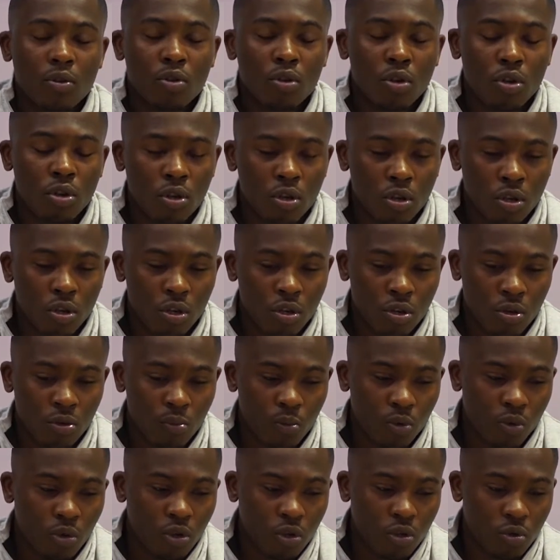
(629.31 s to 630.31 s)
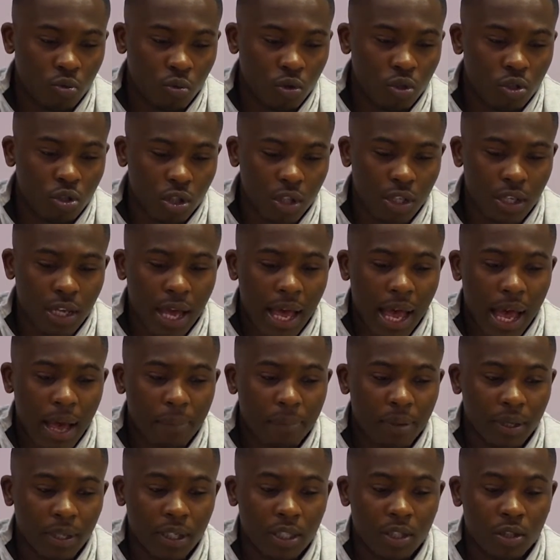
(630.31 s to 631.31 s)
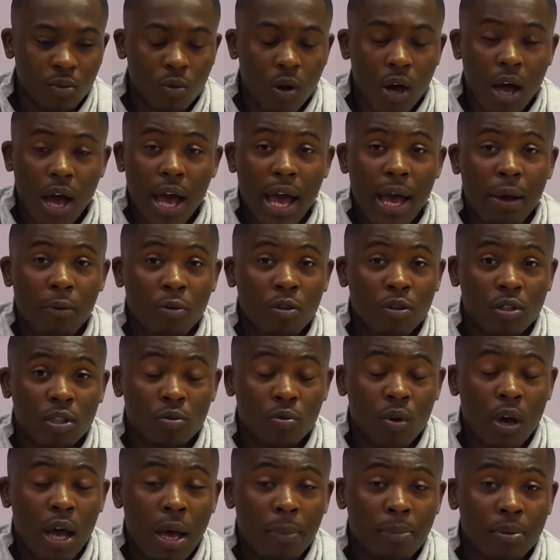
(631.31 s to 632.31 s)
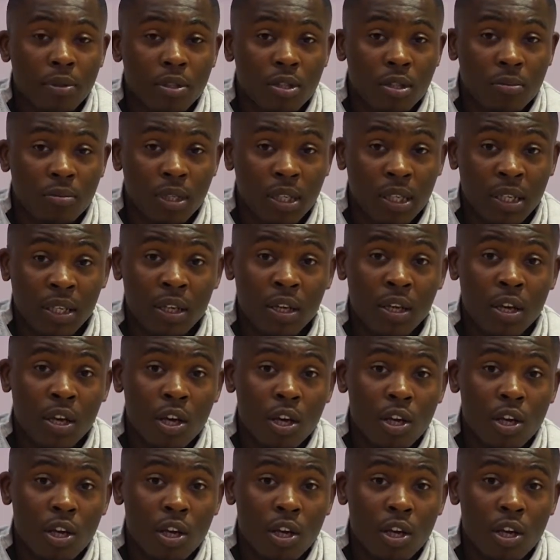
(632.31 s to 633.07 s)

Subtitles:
No, no, no, no, no. Because what's going to happen is what happened to me.